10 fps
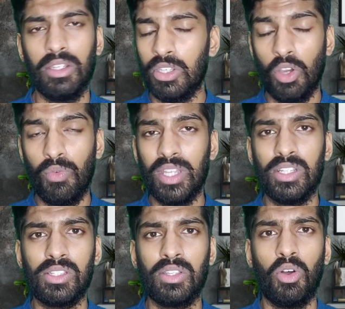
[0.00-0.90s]
your
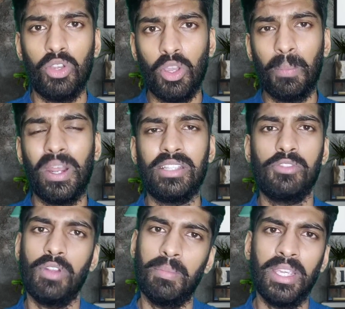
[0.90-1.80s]
wages or your
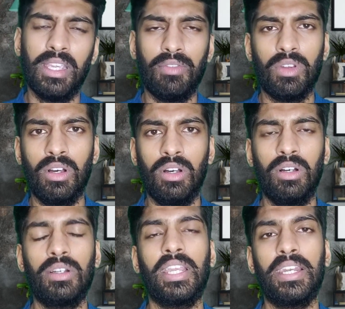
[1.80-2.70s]
prices will be
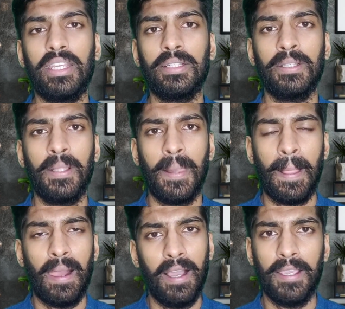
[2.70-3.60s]
getting
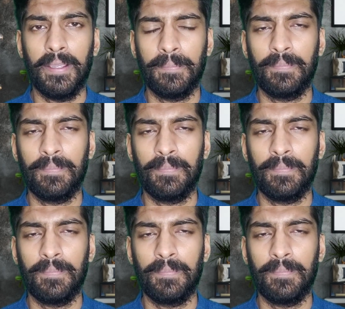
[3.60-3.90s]
high.